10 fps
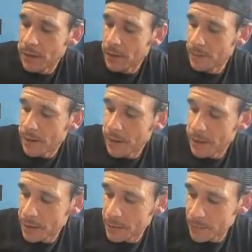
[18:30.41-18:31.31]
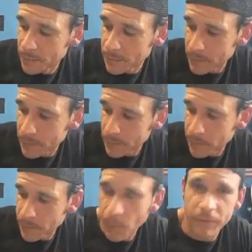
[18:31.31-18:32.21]
My
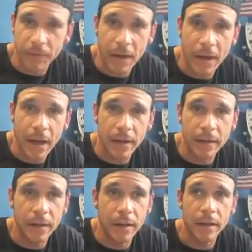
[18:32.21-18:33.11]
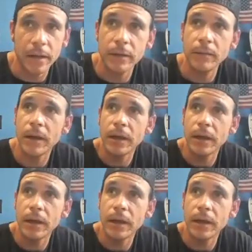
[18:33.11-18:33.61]
wife and I had a